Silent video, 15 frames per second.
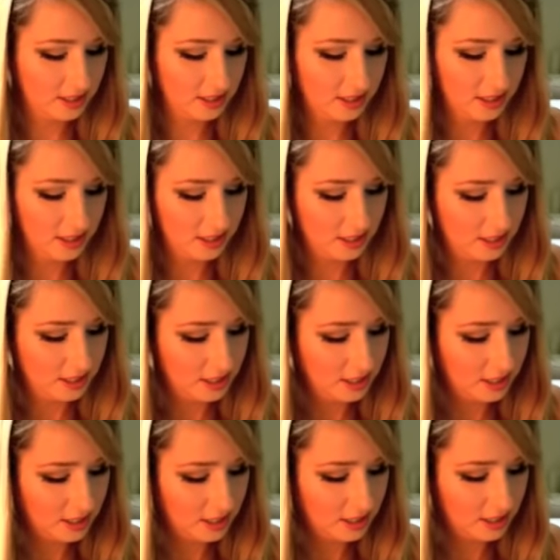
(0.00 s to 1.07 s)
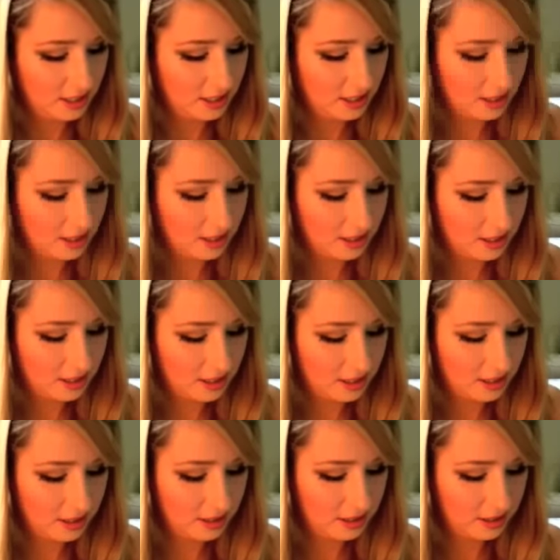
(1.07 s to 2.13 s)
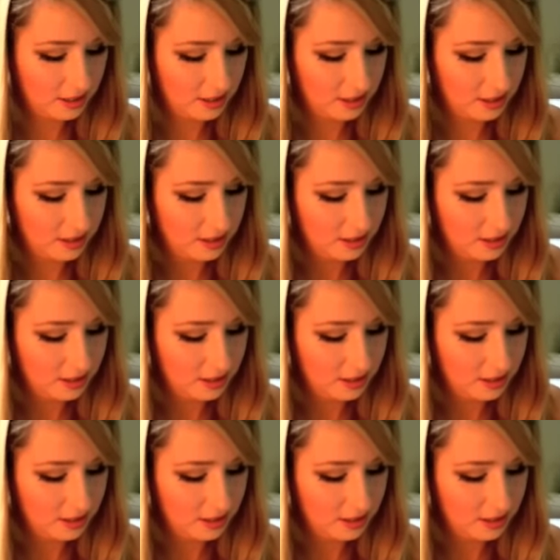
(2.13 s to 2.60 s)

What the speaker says: Nobody speaks.